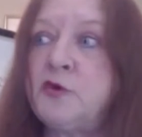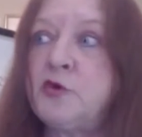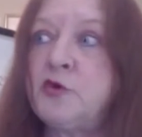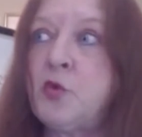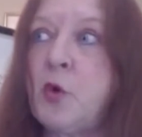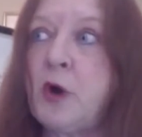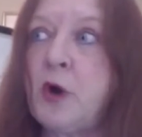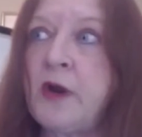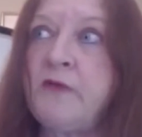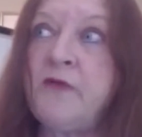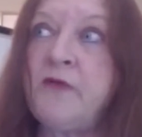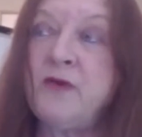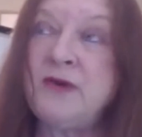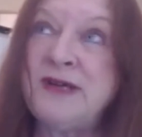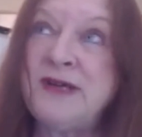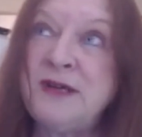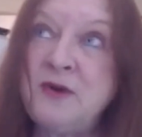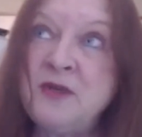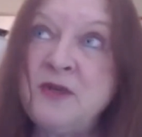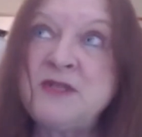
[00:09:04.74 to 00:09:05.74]
And for
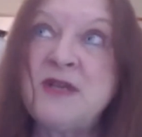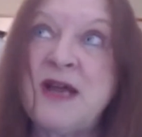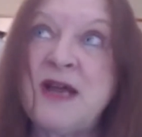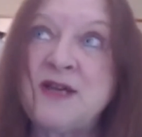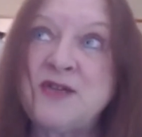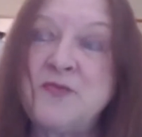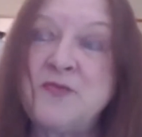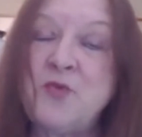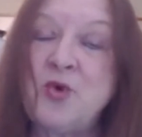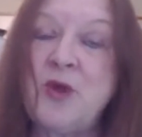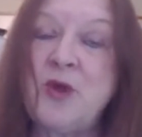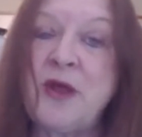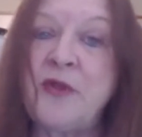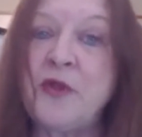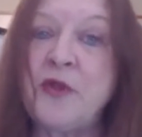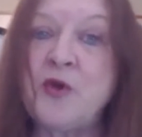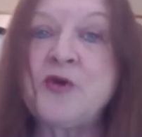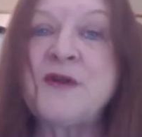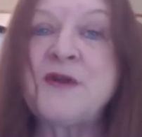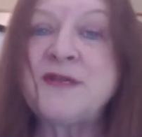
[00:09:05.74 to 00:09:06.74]
twenty-four, no, it's
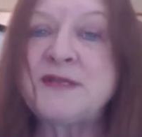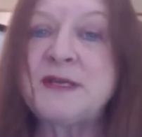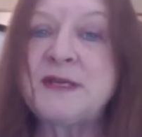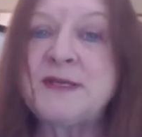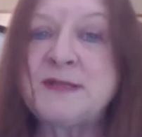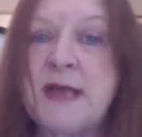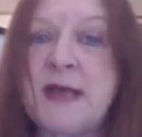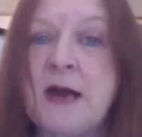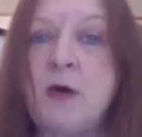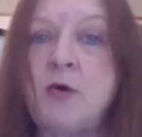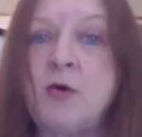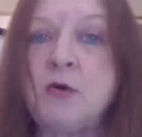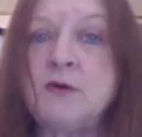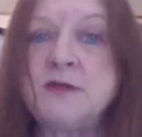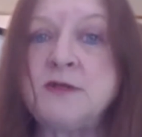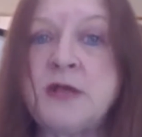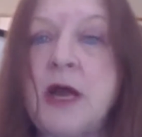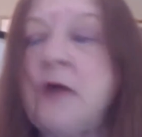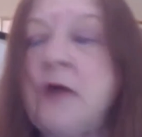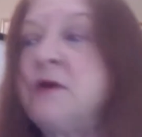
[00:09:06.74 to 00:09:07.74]
actually more like thirty-six
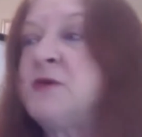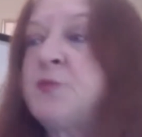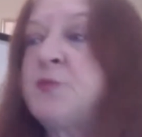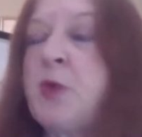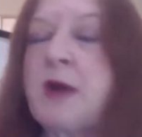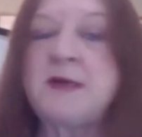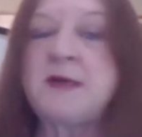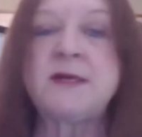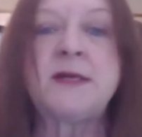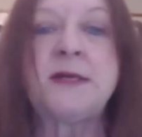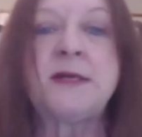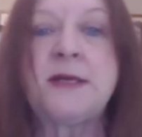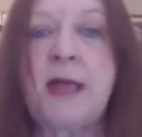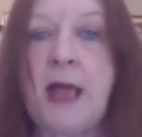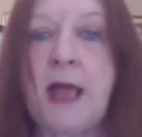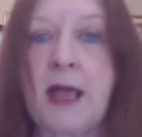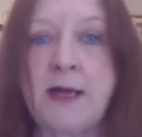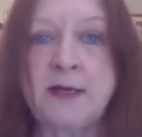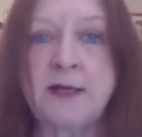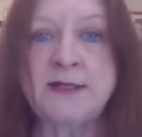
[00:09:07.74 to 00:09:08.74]
hours. I was
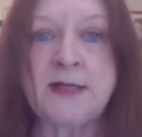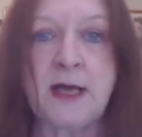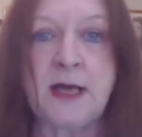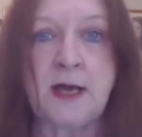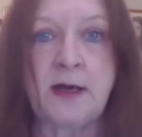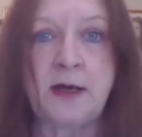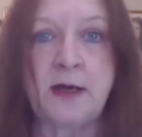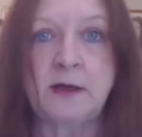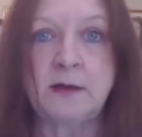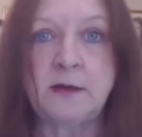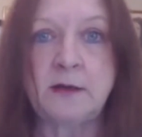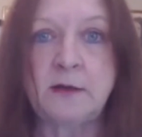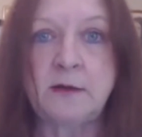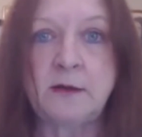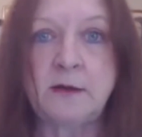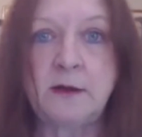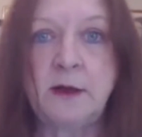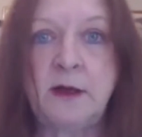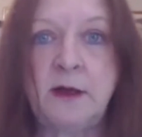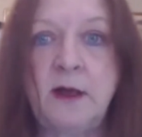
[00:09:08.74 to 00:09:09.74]
practically
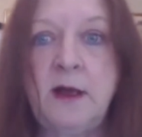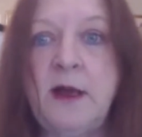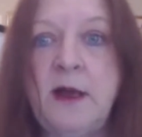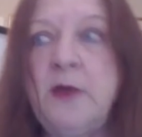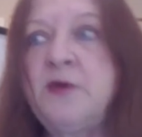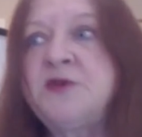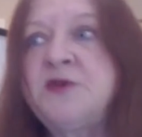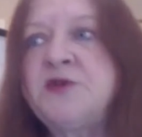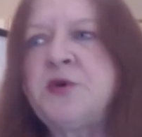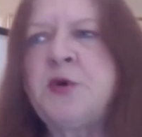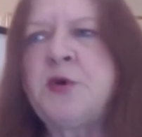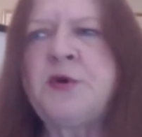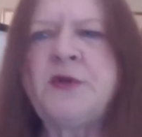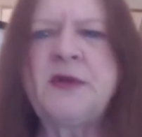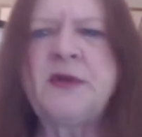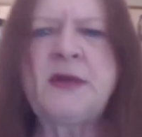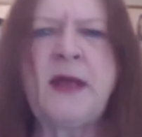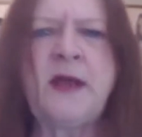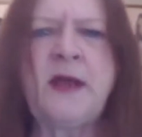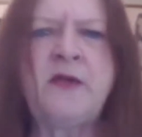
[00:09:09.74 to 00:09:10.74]
catatonic. It
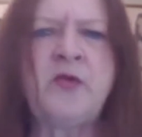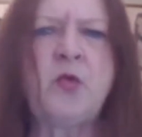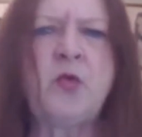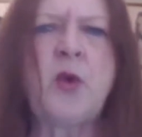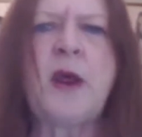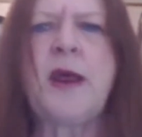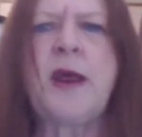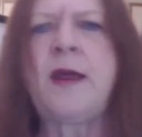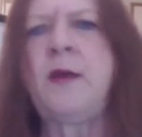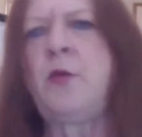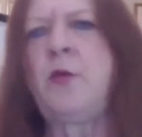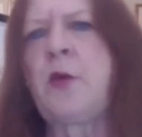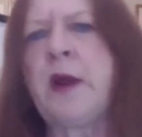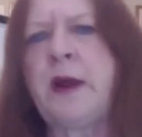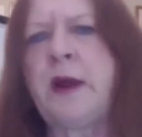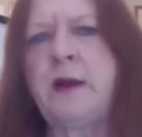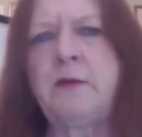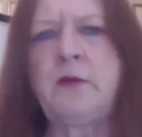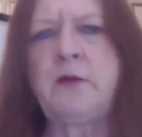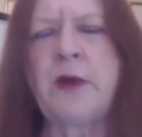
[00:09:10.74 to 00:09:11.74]
was during the days
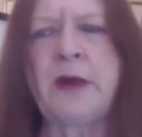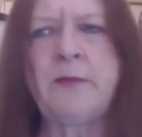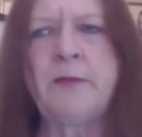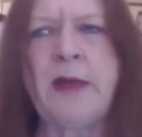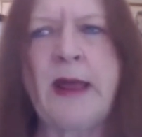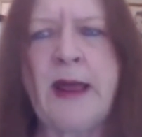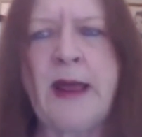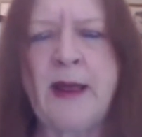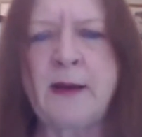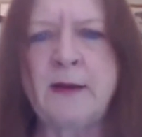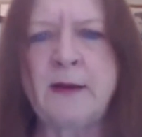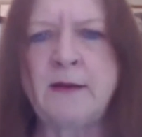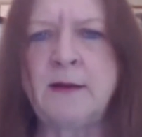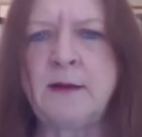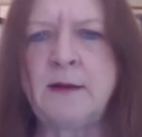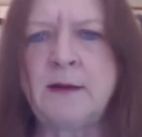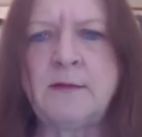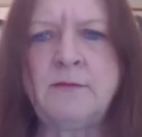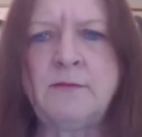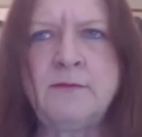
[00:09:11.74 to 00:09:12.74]
way, way, way
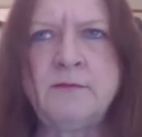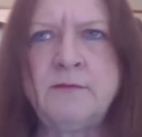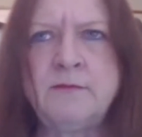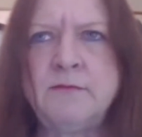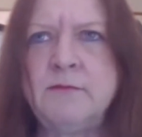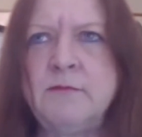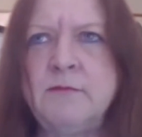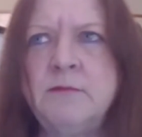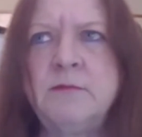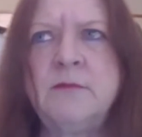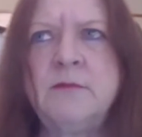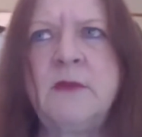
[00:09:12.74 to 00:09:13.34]
back in the,